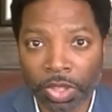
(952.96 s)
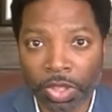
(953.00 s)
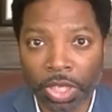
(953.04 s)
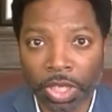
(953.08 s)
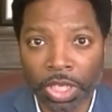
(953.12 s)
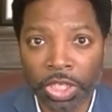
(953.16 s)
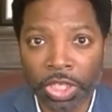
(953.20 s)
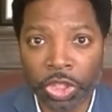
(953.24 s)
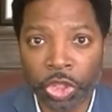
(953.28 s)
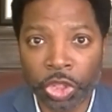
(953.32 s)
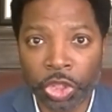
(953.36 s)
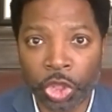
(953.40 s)

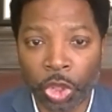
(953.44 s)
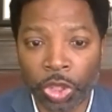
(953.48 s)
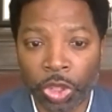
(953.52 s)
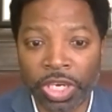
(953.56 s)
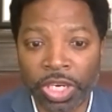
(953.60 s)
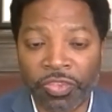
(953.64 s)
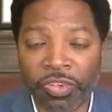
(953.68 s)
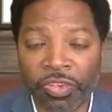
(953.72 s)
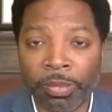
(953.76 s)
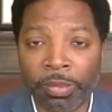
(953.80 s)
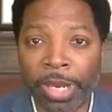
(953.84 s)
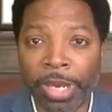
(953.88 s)
certain
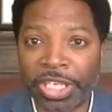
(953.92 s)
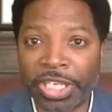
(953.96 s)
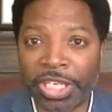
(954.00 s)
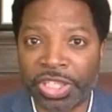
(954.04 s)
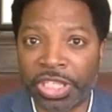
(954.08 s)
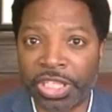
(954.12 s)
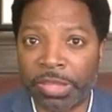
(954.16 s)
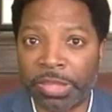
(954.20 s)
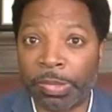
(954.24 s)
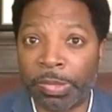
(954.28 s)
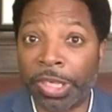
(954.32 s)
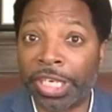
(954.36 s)
information
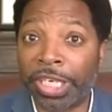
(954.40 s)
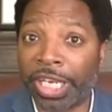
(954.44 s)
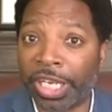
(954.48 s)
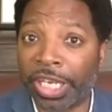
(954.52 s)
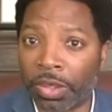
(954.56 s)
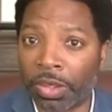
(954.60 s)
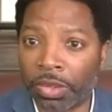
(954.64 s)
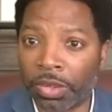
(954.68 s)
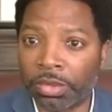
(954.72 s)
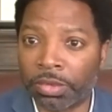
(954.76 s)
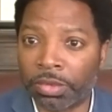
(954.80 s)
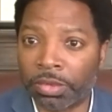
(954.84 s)
is being
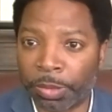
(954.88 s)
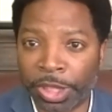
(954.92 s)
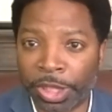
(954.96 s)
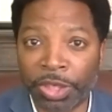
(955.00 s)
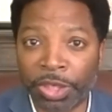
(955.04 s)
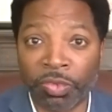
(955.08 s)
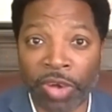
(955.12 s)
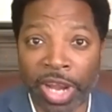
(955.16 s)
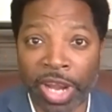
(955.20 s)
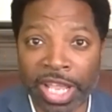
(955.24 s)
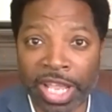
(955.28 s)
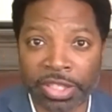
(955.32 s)
held,
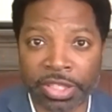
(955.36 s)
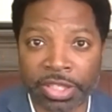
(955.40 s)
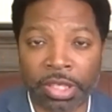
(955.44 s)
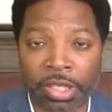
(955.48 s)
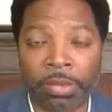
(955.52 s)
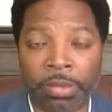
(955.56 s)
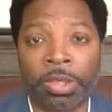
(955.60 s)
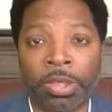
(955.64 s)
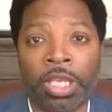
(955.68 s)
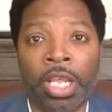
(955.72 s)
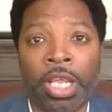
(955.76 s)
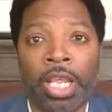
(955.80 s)
being
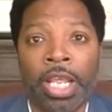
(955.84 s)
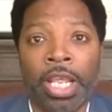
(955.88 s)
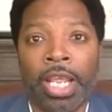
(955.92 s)
ransomed,